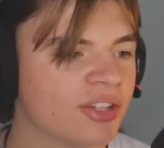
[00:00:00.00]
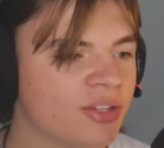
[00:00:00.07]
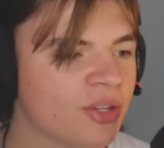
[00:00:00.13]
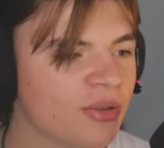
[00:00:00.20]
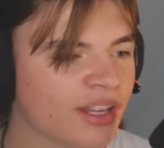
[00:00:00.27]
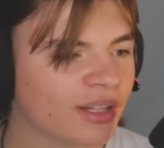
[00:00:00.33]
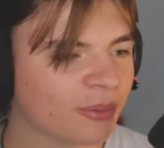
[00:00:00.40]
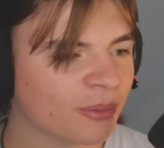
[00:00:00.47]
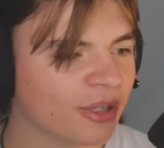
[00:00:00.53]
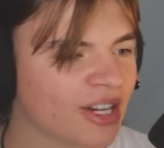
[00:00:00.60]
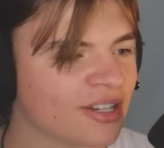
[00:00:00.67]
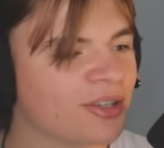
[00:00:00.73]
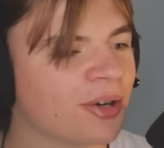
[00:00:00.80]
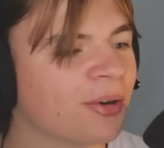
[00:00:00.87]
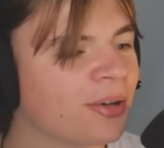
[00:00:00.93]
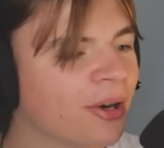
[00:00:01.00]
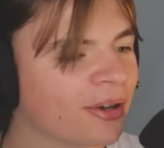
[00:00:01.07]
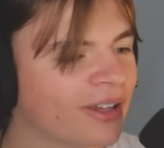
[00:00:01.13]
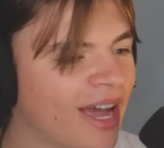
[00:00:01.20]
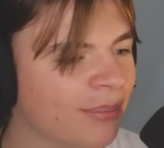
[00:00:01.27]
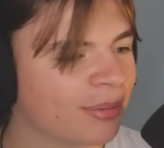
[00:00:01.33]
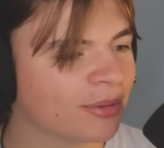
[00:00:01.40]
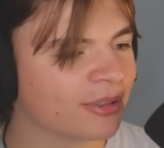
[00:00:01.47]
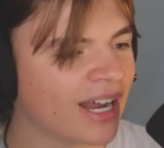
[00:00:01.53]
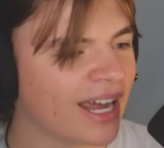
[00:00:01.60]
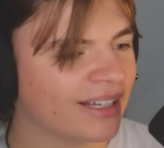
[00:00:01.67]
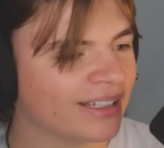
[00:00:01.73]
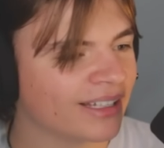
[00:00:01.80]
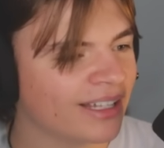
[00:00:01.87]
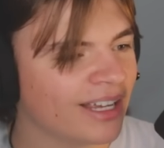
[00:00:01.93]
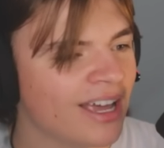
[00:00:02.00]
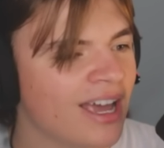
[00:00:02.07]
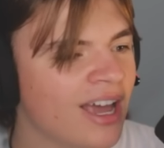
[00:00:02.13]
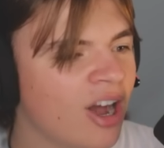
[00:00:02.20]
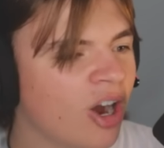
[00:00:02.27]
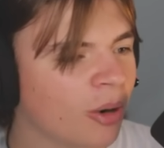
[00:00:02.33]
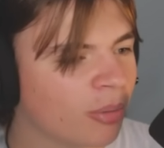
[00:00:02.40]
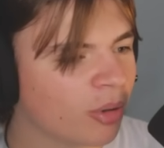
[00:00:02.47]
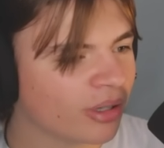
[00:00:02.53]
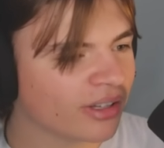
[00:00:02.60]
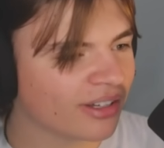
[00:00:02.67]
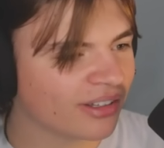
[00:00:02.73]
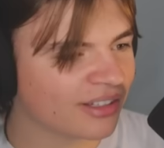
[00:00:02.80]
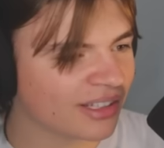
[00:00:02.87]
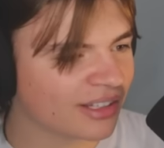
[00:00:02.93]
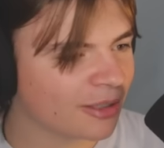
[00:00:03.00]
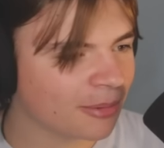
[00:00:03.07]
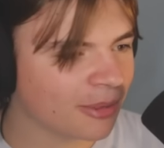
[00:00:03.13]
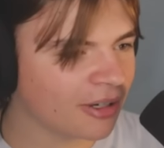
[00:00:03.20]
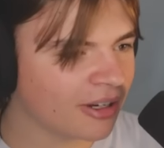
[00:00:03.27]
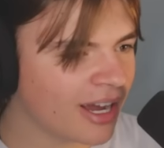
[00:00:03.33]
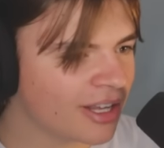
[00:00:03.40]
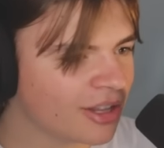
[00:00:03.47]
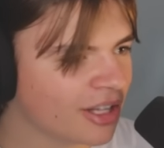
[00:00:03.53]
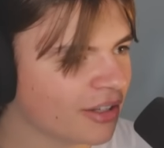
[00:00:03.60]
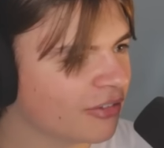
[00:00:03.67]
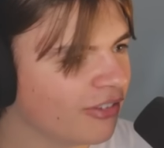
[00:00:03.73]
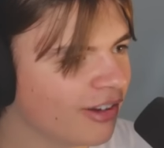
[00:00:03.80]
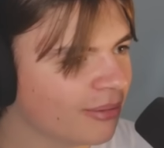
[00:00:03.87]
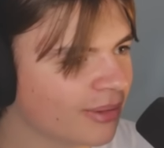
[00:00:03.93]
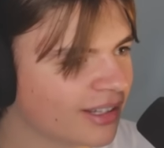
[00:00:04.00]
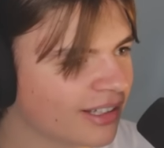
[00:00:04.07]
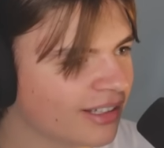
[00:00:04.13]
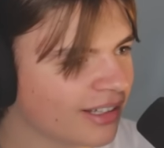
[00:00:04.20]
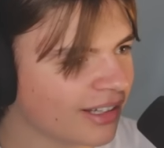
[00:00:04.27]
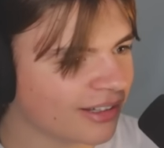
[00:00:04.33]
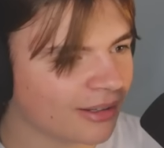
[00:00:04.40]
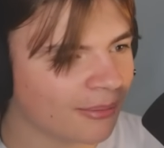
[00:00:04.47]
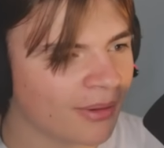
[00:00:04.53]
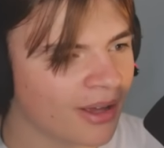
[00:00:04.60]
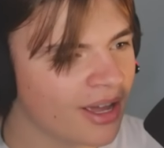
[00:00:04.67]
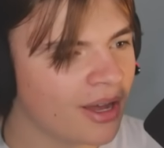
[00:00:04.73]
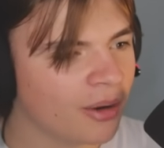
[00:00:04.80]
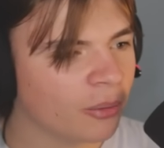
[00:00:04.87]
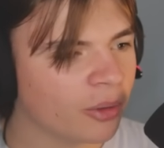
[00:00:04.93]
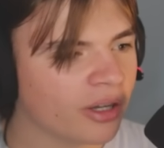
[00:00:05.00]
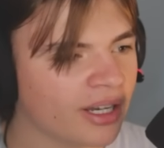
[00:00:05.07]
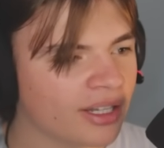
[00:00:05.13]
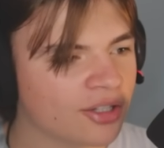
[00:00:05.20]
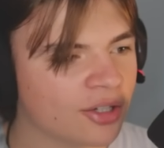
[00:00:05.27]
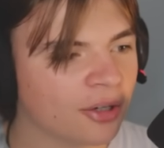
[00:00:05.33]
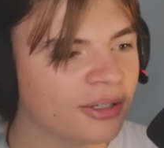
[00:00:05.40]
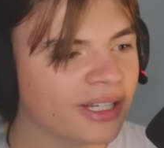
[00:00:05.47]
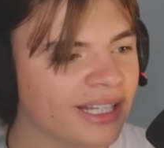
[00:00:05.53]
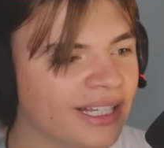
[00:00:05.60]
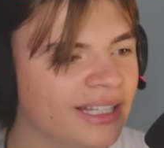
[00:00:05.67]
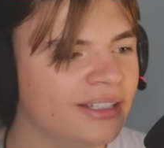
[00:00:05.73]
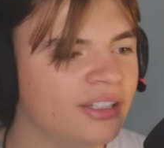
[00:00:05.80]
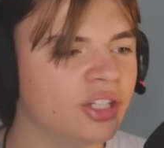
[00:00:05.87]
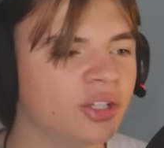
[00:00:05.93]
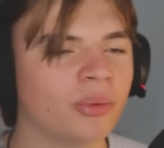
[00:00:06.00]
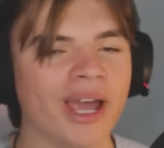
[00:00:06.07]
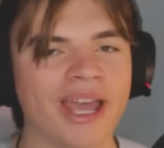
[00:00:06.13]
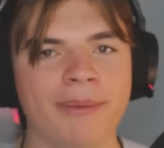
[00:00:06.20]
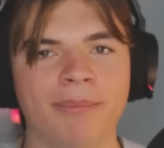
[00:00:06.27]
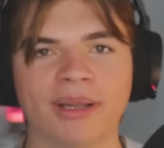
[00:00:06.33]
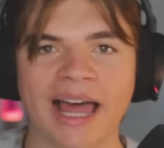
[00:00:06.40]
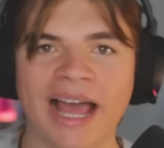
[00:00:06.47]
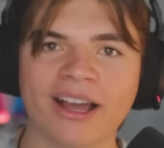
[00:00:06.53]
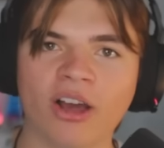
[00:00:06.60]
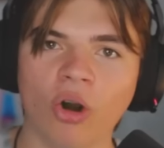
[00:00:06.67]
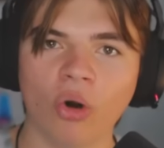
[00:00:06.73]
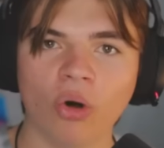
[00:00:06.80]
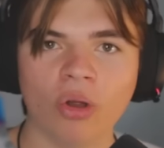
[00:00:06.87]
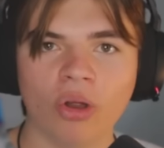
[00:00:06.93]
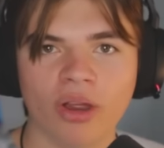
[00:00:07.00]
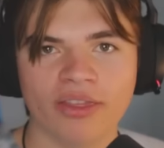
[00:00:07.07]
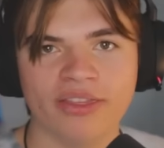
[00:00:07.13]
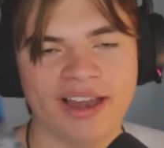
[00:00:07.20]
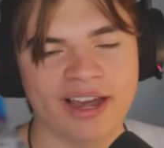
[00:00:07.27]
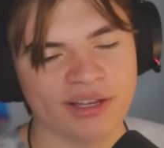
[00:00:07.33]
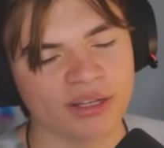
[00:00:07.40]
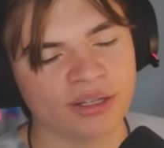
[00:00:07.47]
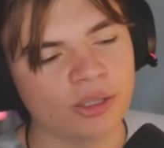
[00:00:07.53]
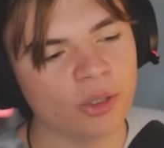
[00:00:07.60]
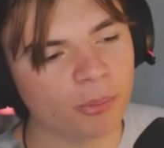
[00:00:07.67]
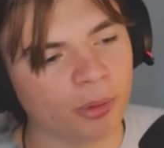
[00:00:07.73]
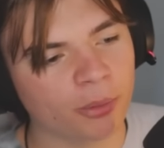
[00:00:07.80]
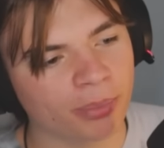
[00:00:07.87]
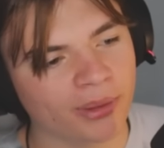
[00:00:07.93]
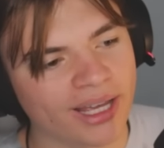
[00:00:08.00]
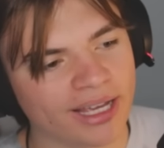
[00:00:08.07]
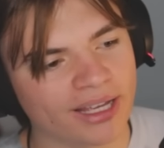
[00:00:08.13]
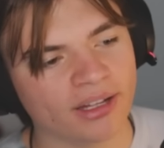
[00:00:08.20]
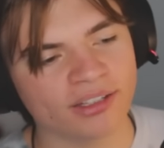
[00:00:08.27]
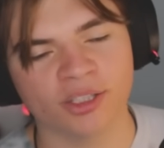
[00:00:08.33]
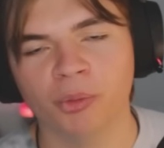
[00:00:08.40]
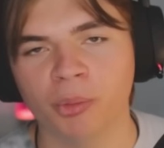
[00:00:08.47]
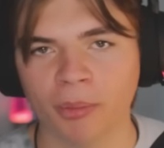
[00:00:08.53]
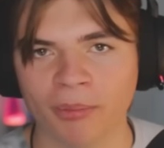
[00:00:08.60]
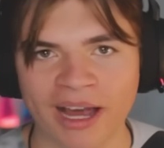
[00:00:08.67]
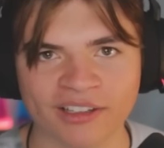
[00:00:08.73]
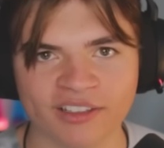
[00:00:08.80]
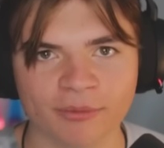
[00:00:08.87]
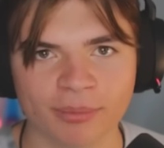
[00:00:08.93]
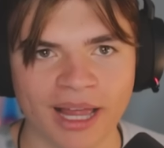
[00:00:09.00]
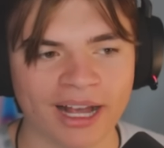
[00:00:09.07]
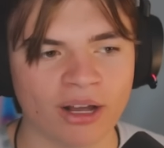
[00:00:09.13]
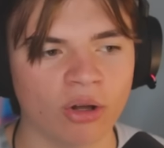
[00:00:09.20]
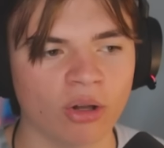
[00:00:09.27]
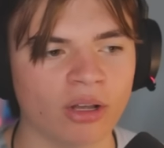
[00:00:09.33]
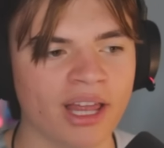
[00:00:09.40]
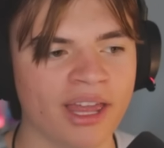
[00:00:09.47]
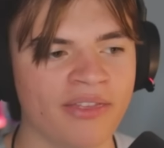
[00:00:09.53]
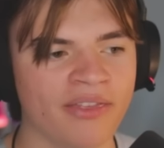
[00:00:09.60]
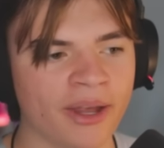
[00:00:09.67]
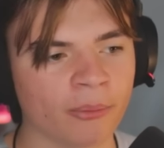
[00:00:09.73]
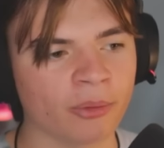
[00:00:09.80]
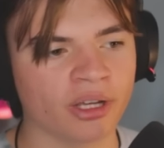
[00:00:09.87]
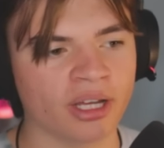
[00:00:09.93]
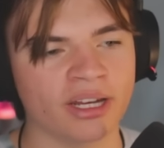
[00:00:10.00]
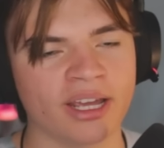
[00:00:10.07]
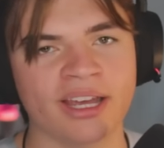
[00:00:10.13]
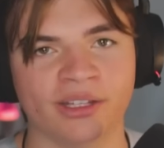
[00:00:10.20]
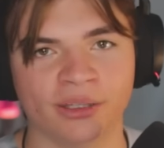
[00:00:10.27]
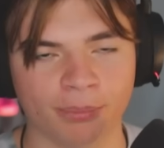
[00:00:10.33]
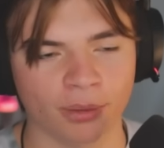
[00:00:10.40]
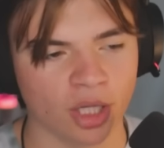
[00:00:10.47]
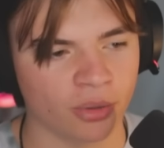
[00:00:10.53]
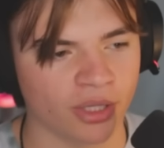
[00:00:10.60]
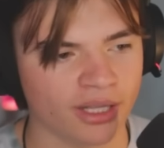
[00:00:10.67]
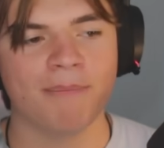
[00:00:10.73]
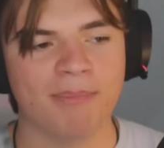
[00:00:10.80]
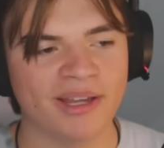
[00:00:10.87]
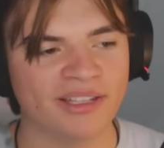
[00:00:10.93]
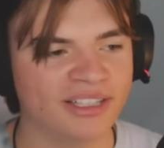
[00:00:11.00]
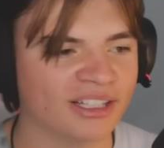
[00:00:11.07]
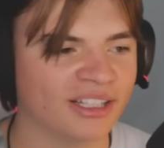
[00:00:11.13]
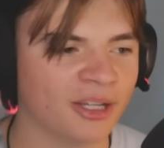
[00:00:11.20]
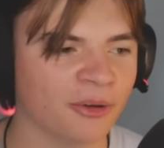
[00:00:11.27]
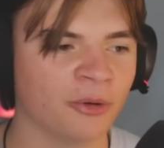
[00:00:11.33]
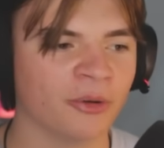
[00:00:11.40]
to do this, we're gonna turn our Kepler 90, our poor little system here. I actually have fun with this system. We're gonna turn it into a black hole that is super big, a super massive black hole, and then we're gonna explode it. Basically,